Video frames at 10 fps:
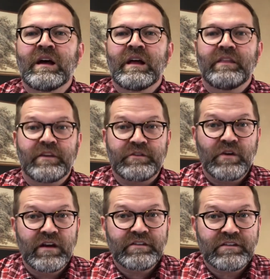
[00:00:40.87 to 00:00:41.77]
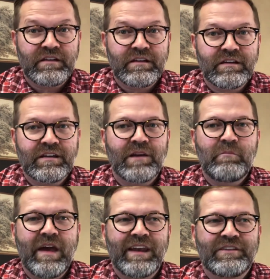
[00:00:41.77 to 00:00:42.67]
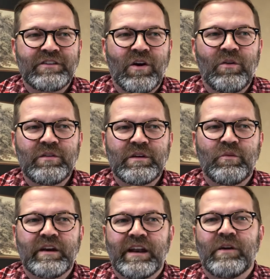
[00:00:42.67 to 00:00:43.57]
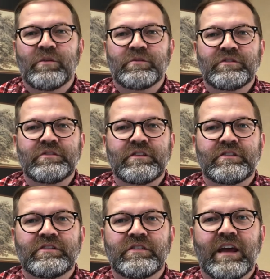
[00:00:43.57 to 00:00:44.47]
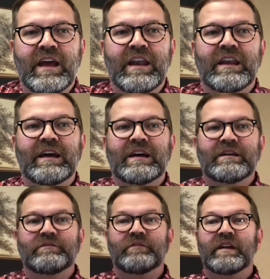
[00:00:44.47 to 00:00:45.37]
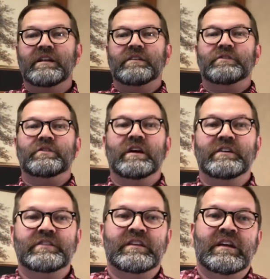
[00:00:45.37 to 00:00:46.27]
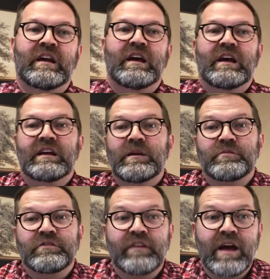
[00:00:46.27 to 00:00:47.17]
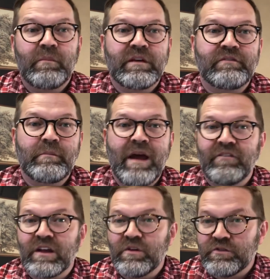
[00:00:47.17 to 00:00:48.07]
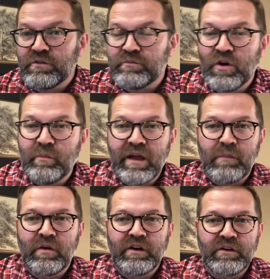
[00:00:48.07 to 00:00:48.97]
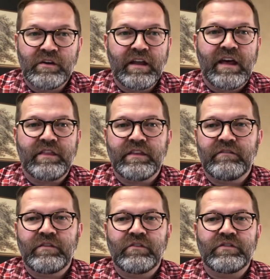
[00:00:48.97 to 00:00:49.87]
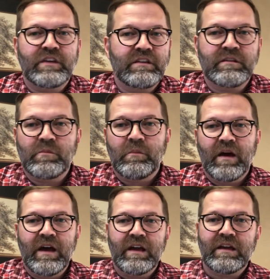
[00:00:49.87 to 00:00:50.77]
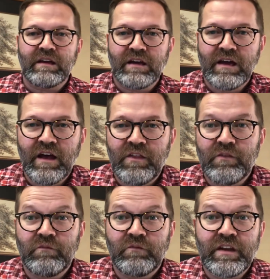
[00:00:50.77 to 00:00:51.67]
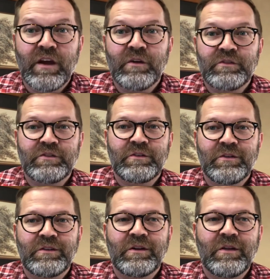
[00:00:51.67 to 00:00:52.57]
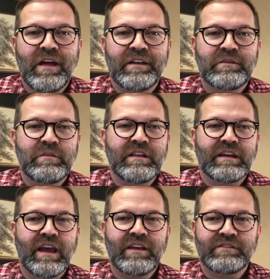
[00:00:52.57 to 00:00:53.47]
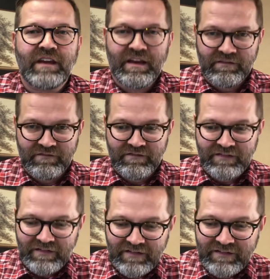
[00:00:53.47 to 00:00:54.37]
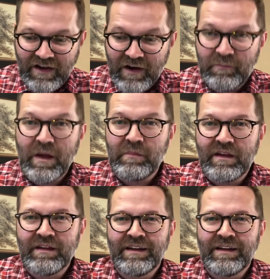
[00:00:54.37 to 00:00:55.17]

The trust can manage only what it owns, and funding the trust keeps your family from having to go through probate upon your death. If you've seen some of my other videos, you know that to be the case. I talk maybe